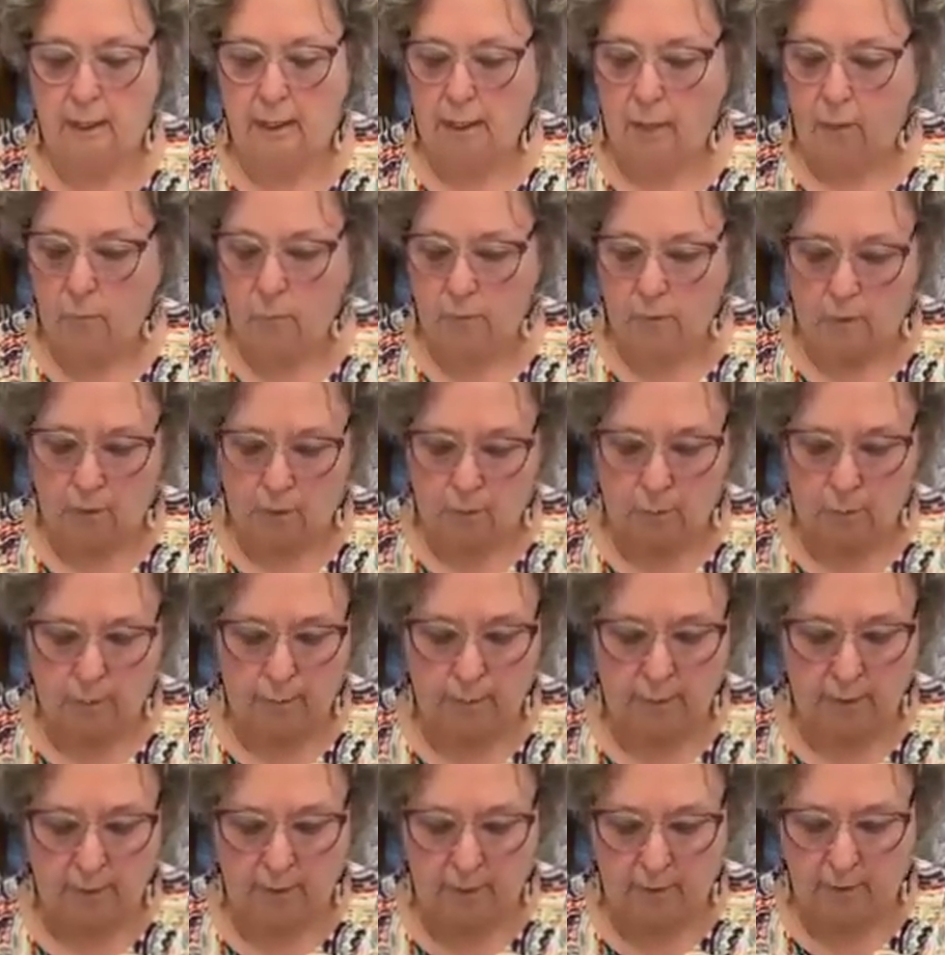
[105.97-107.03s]
I will
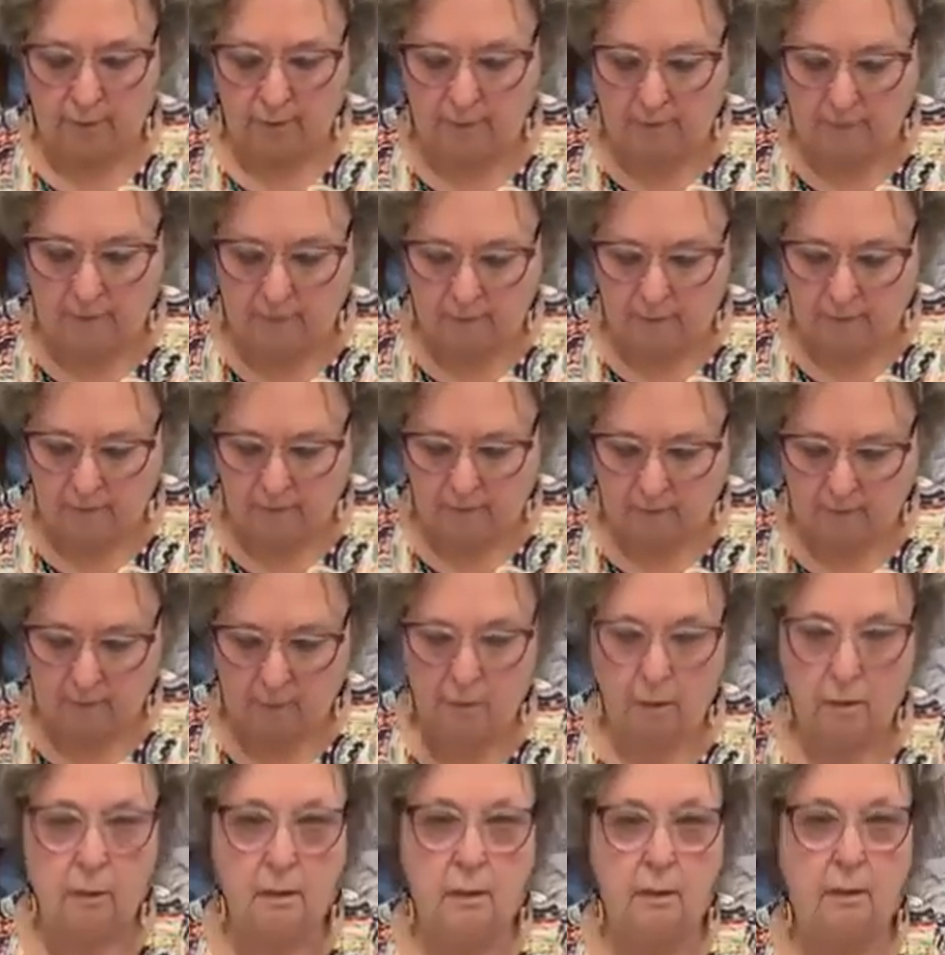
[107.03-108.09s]
open it.
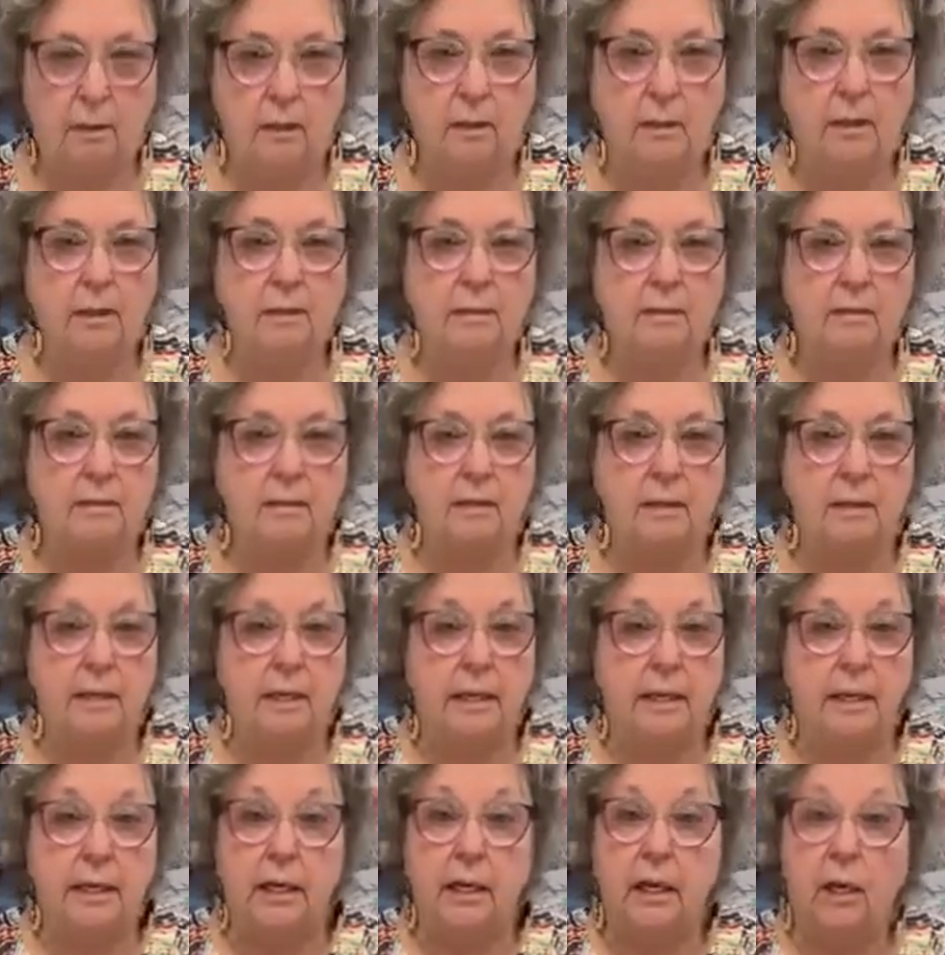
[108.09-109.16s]
It's an
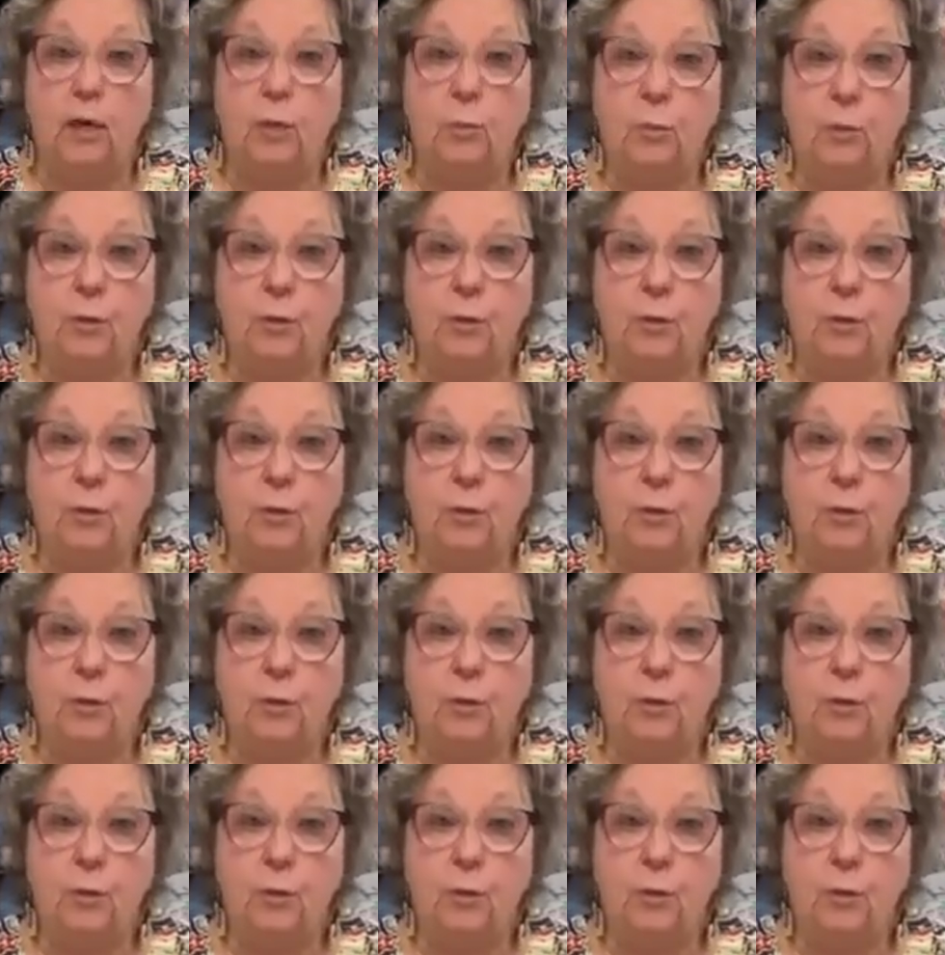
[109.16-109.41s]
ink